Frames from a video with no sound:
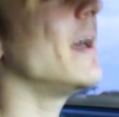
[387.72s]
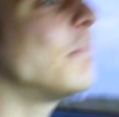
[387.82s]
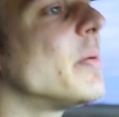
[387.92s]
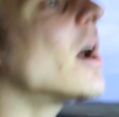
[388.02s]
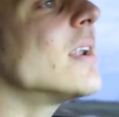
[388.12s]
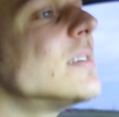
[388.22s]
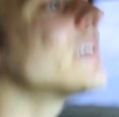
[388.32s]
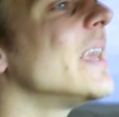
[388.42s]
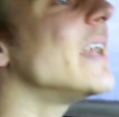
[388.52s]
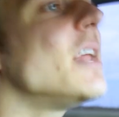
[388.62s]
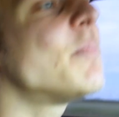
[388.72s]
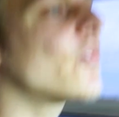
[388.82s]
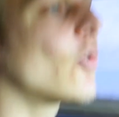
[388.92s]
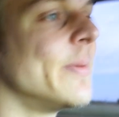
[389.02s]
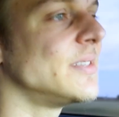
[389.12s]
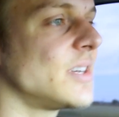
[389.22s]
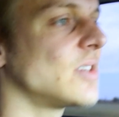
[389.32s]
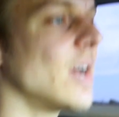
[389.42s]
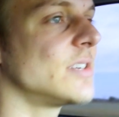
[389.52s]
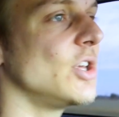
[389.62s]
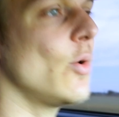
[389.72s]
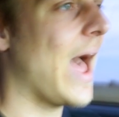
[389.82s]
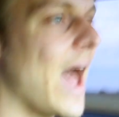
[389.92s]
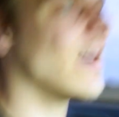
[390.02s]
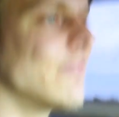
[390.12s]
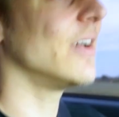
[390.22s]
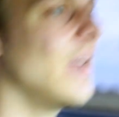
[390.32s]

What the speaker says: but honestly, any performance exhaust that you have